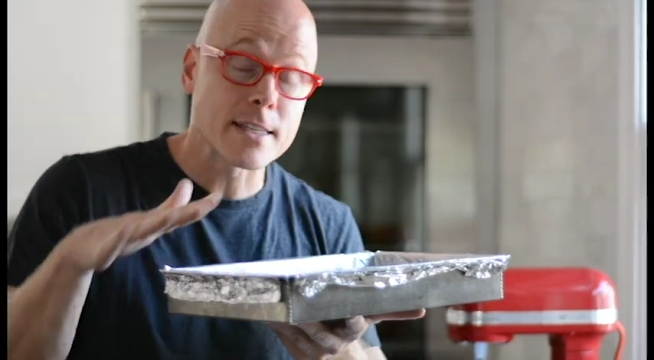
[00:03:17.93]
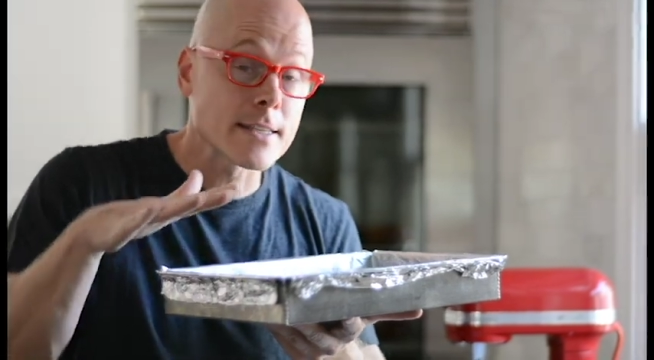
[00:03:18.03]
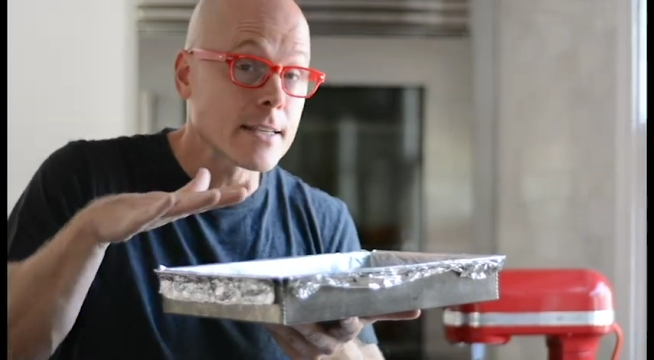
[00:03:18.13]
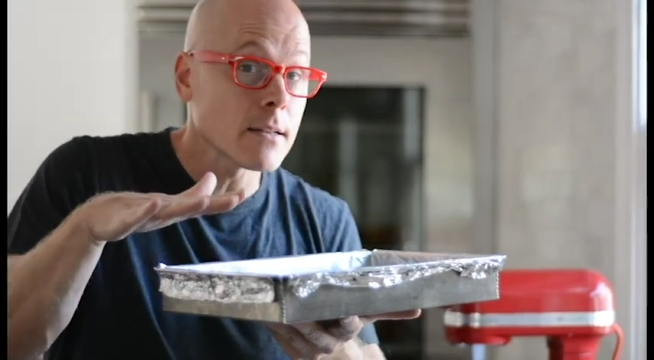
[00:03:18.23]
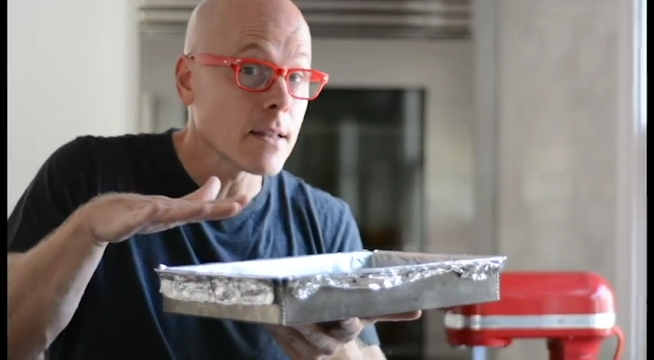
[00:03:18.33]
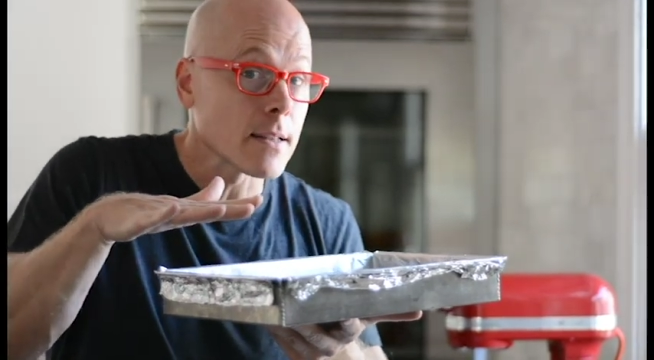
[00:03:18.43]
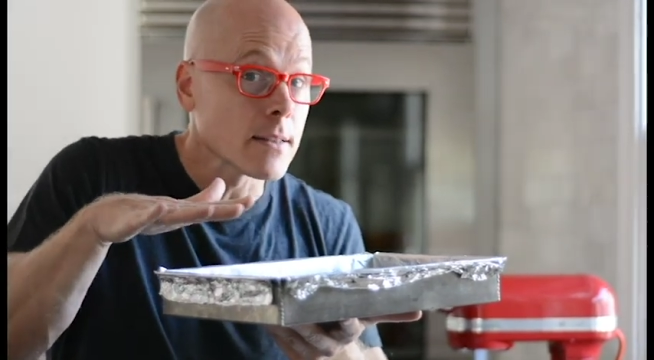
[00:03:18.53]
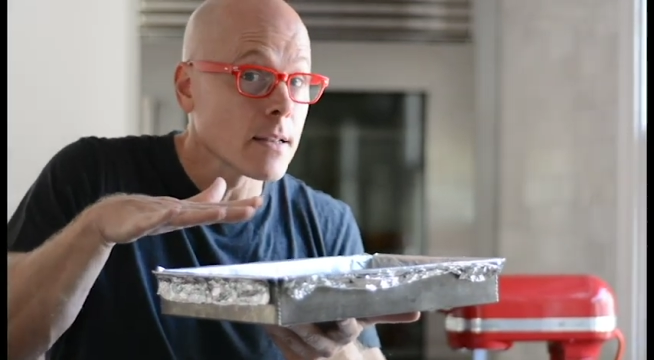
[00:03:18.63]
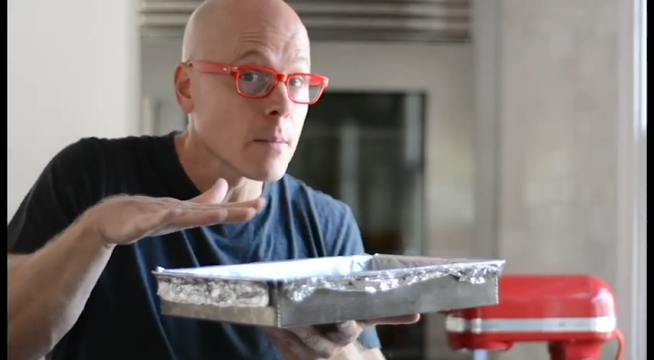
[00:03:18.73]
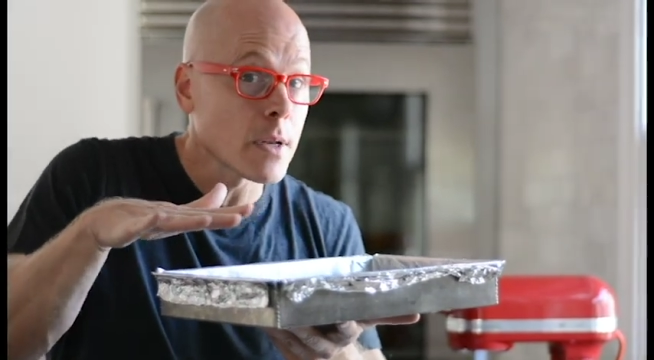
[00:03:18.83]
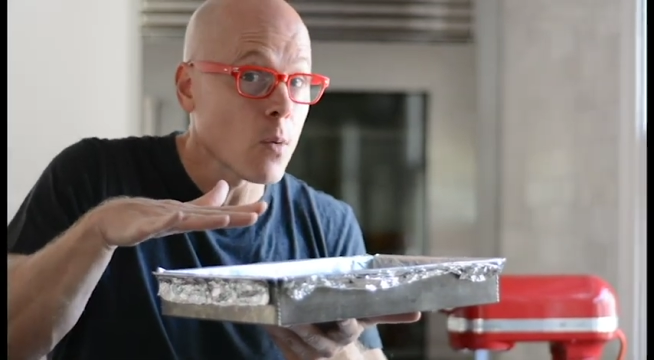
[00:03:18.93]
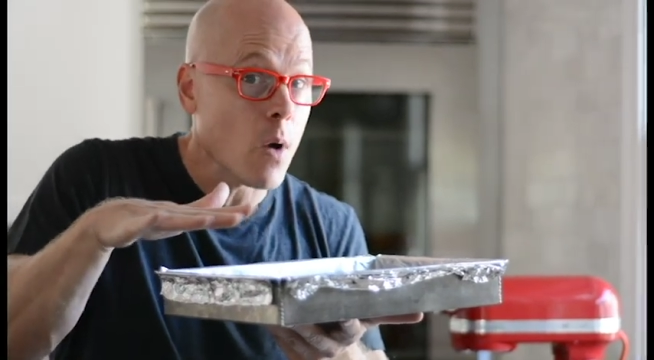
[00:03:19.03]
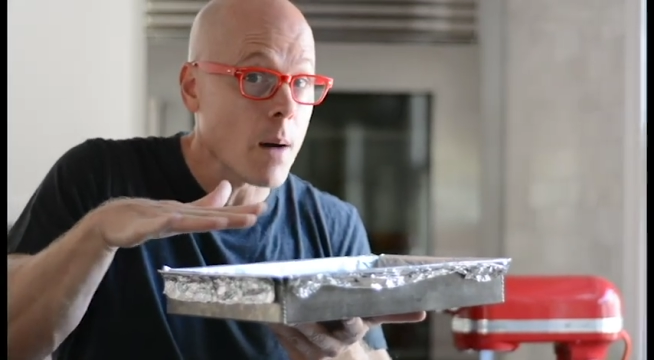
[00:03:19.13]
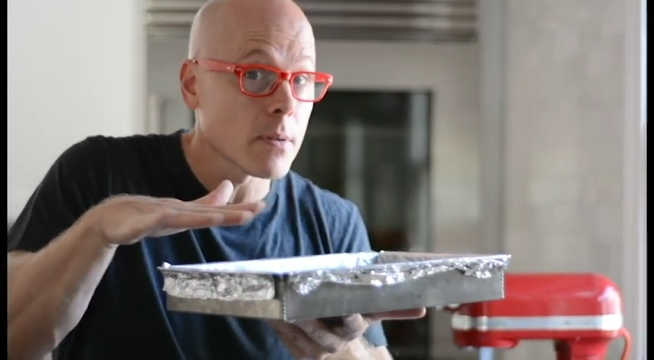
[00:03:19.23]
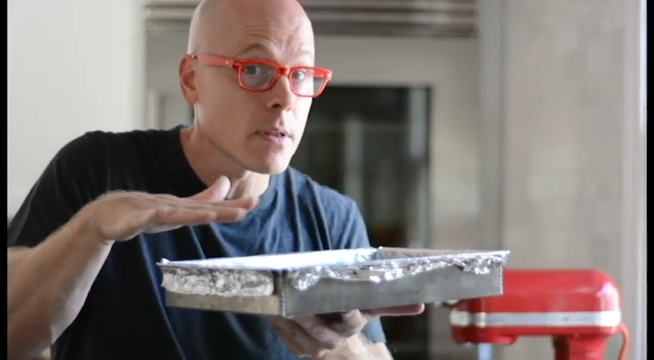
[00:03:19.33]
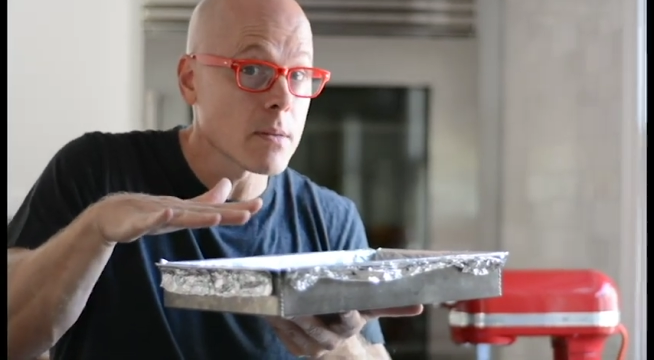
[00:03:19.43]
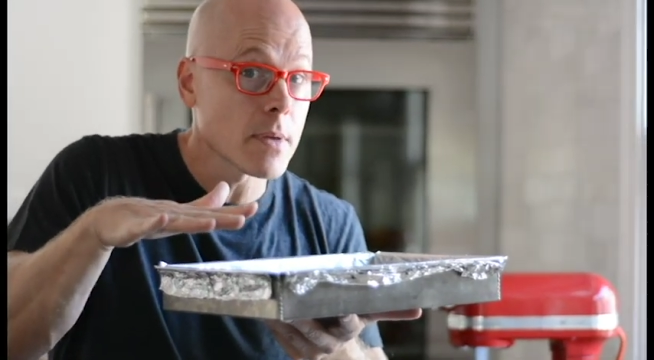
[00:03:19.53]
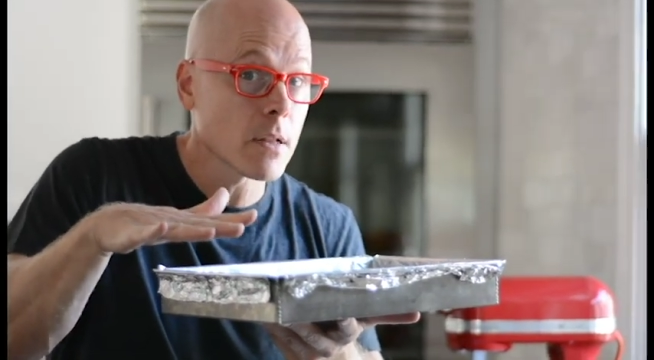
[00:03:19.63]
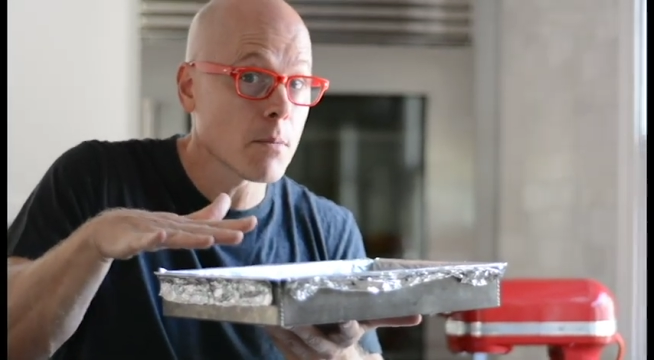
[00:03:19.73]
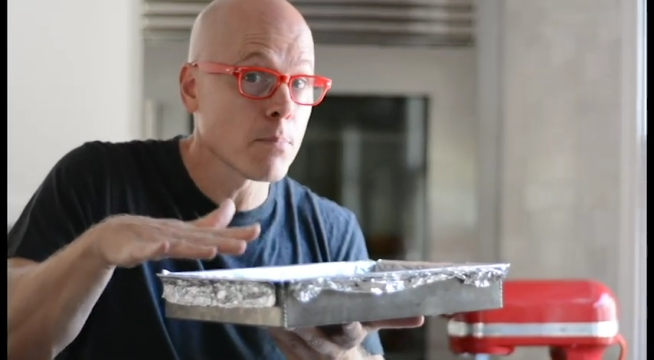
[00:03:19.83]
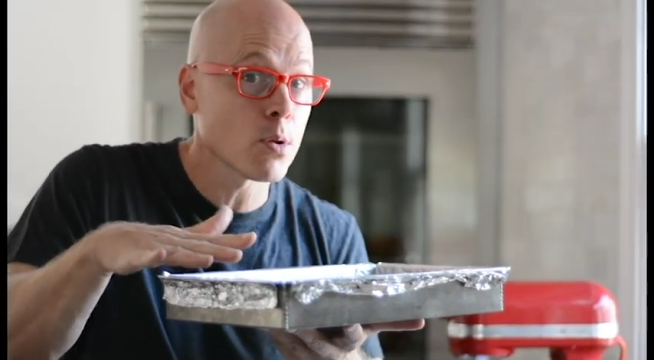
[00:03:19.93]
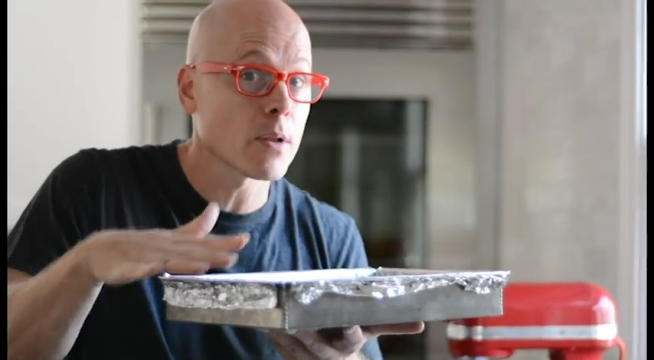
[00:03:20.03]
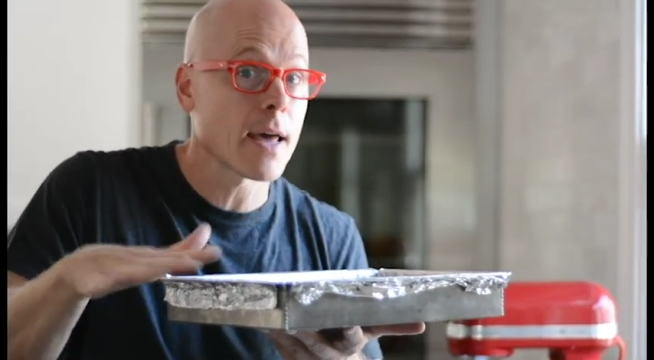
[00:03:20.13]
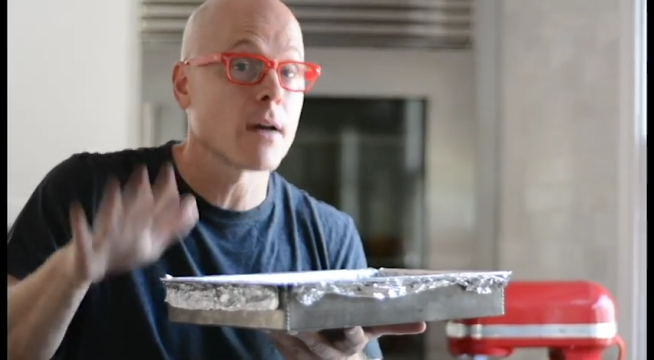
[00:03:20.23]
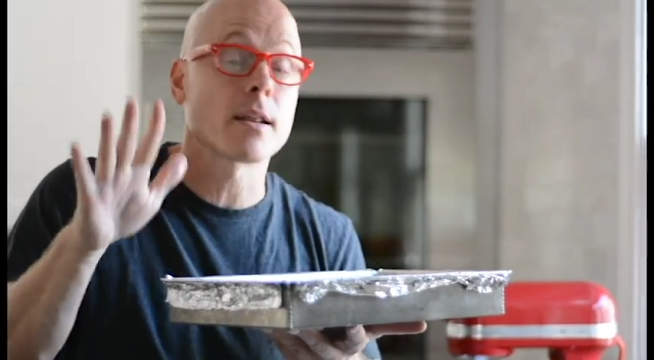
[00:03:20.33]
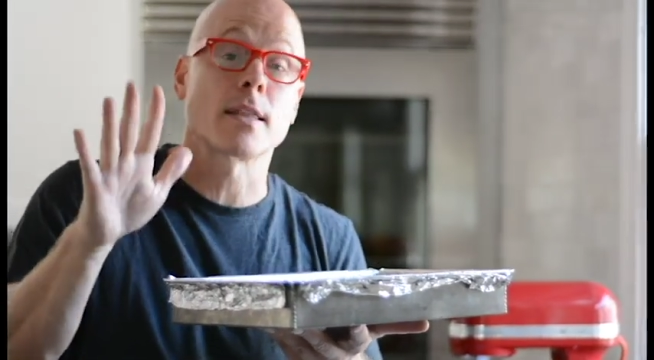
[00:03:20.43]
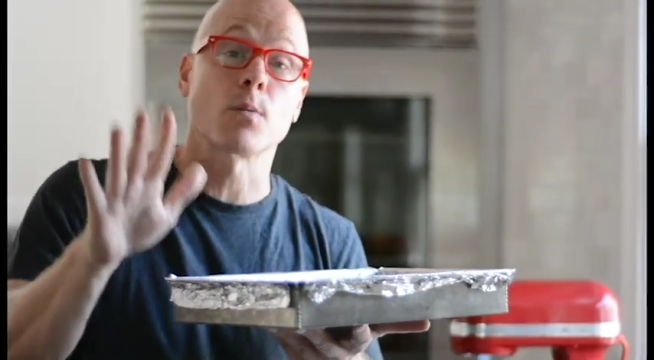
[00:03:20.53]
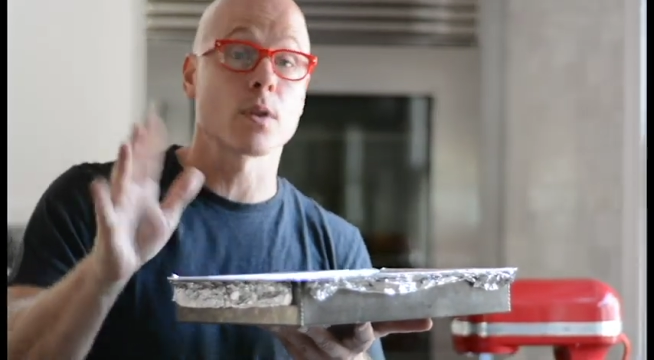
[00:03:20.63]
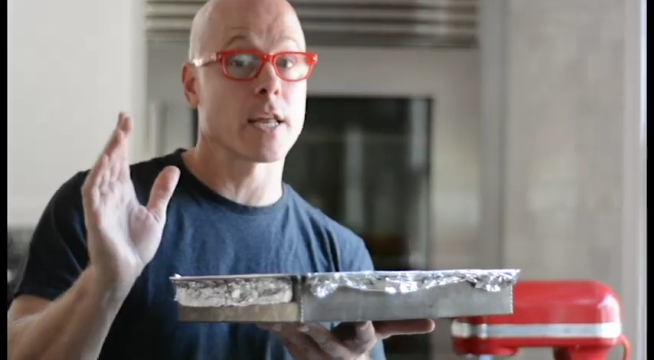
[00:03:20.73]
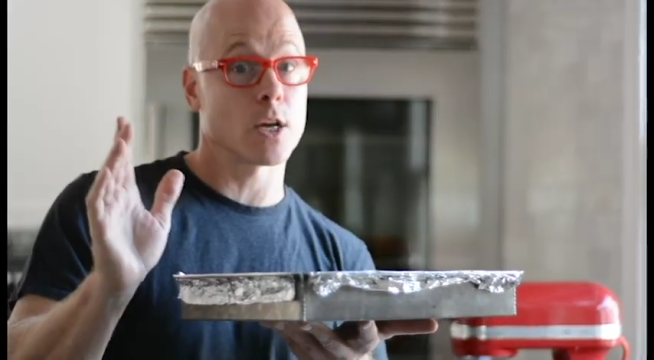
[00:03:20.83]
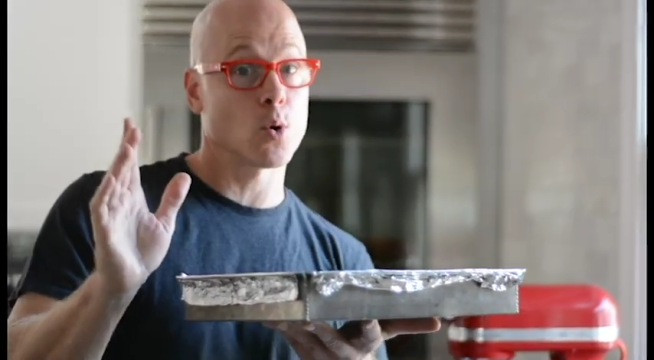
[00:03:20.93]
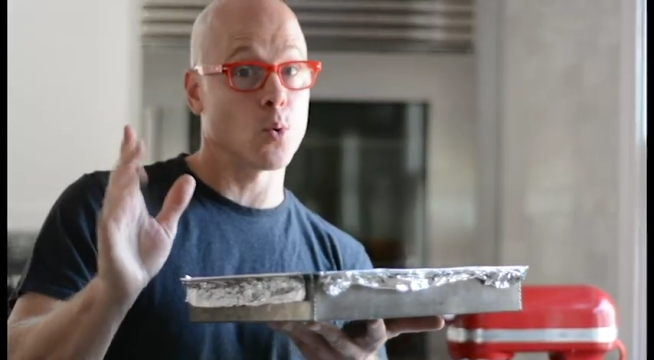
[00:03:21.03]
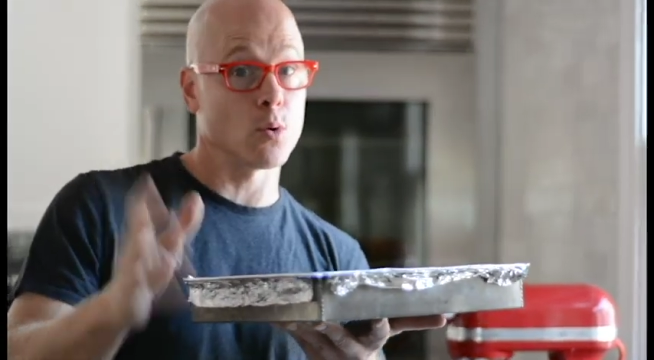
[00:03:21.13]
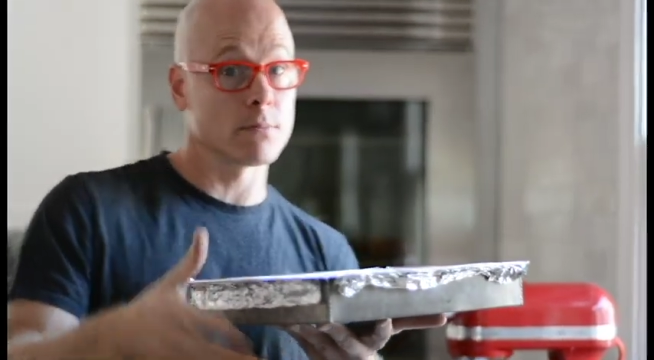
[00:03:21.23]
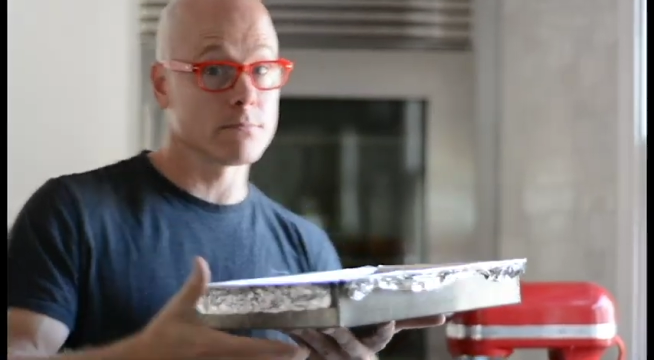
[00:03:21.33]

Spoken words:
Still a little bit of wobble in the middle. Pull it out and then we'll let it cool.